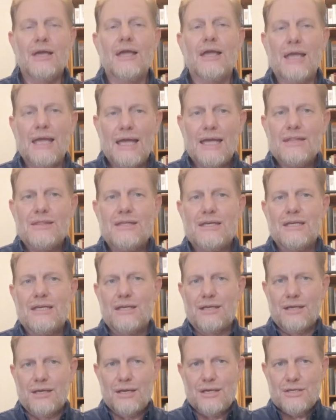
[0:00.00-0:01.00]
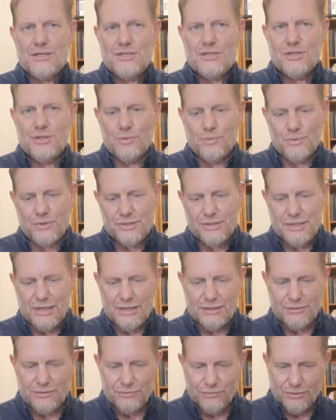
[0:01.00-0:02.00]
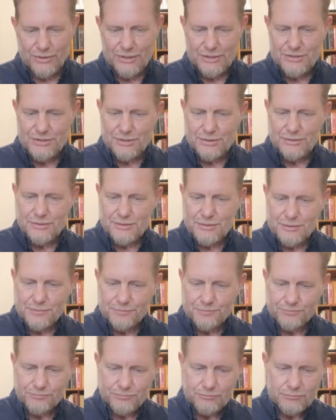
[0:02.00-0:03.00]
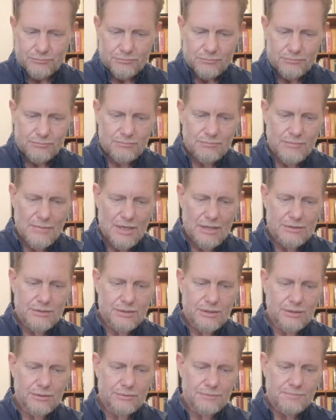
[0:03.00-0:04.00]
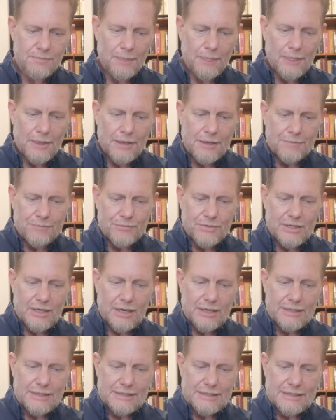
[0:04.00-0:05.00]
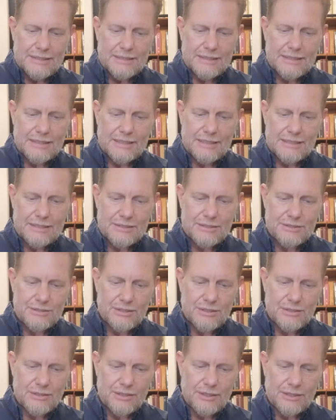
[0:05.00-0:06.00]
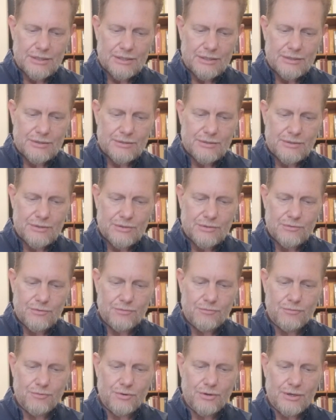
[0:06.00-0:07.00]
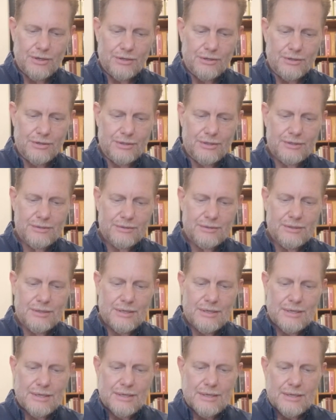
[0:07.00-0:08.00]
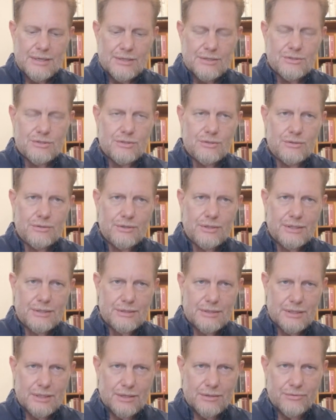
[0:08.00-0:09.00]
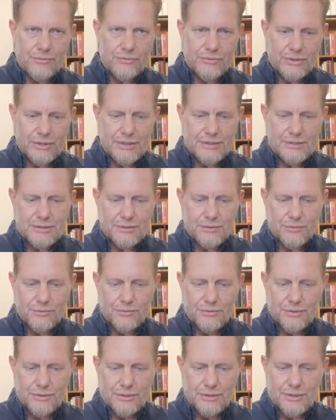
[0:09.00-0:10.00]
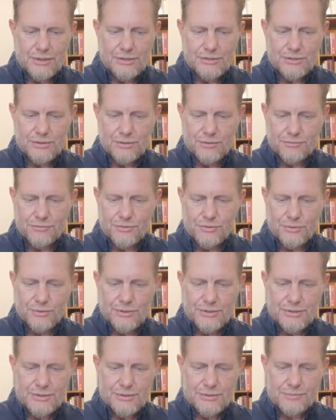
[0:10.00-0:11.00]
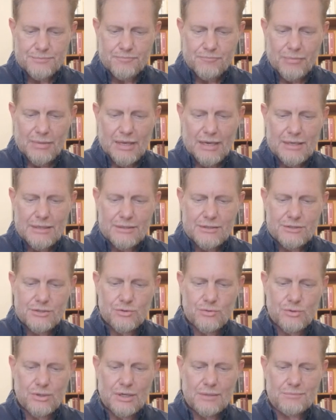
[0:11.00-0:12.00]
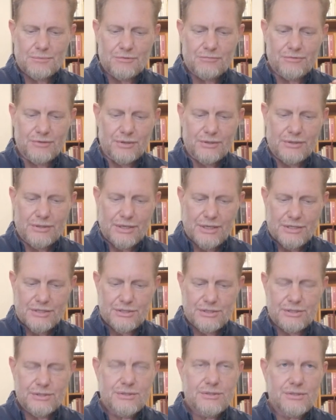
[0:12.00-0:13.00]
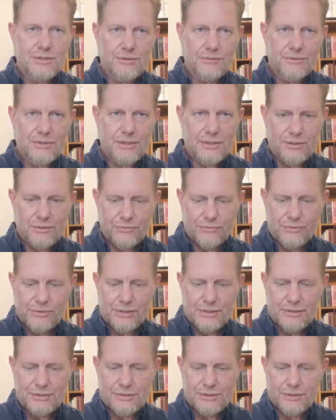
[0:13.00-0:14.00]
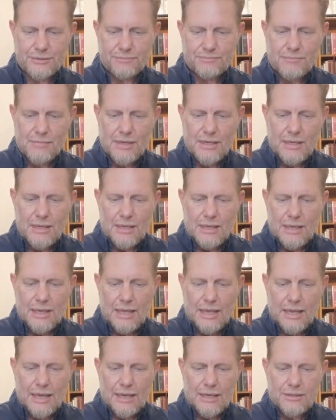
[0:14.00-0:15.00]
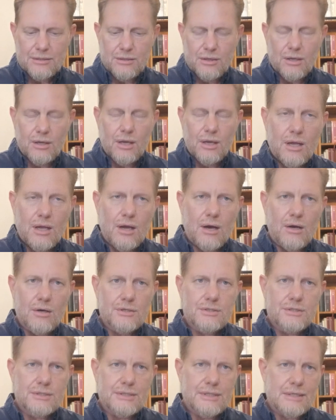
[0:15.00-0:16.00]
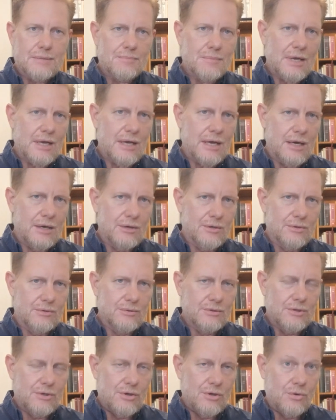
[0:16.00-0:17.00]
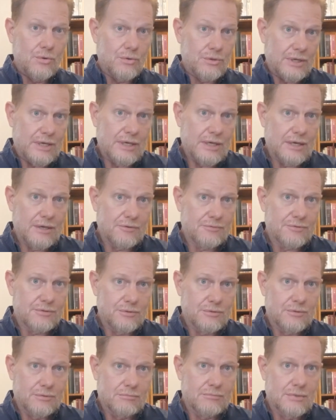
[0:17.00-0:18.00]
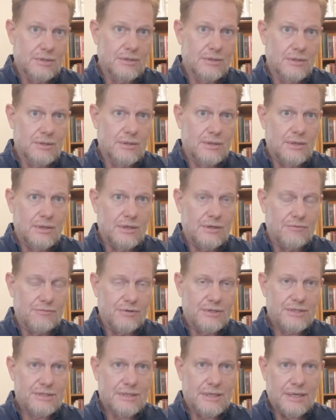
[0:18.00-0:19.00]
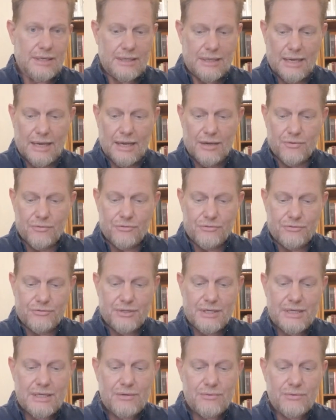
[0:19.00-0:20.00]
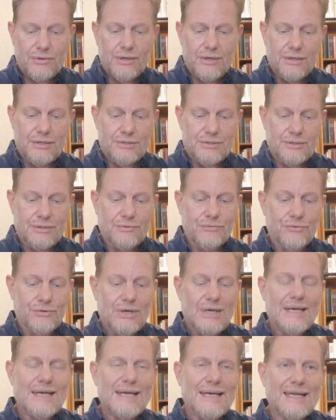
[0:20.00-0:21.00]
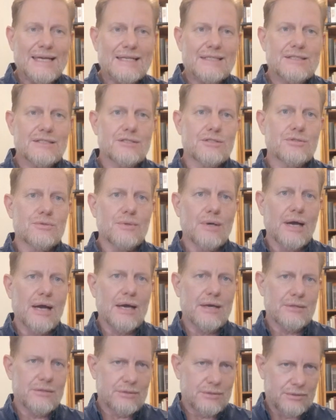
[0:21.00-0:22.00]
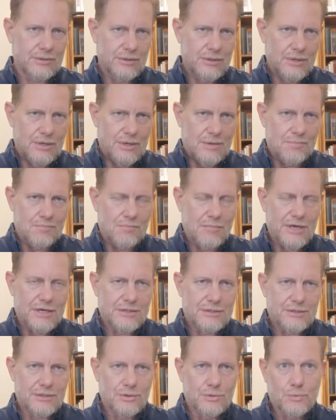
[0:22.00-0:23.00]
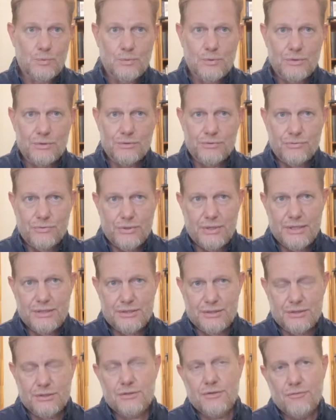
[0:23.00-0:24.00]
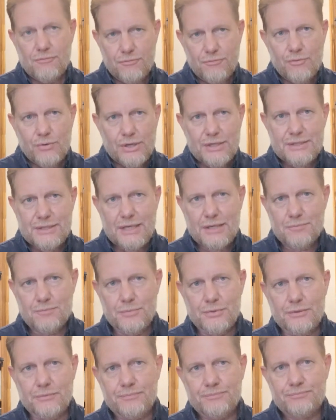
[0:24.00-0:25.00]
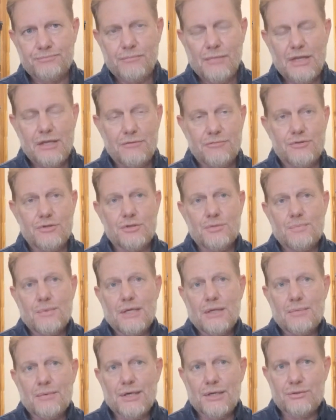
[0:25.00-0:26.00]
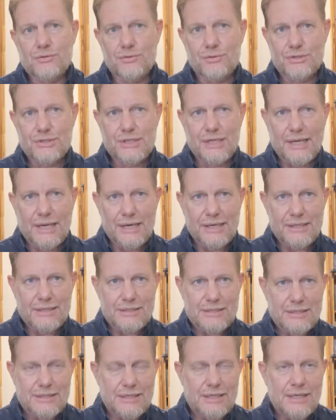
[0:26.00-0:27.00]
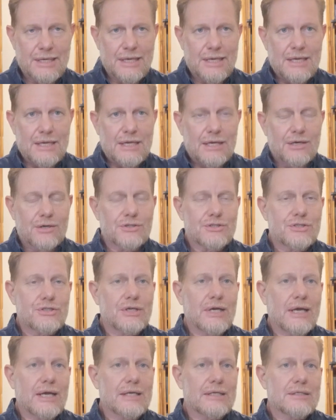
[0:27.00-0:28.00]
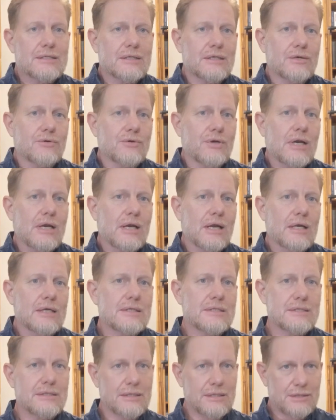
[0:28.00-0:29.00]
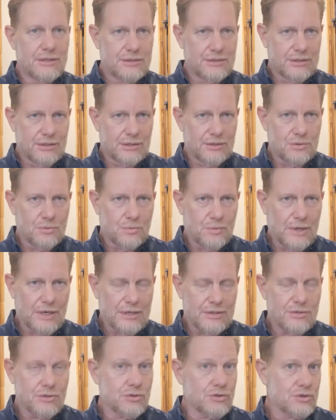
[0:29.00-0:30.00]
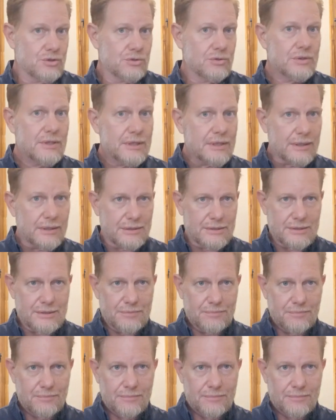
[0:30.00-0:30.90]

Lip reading: can they engage with other religions. So the idea is for a learner to look at their own religion or the religion of choice and describe the foundations of their own religion and ask them how, or they have to investigate how their religion relates to other major world religions. For example, if you speak about Christianity, Christianity relates in a certain way to Judaism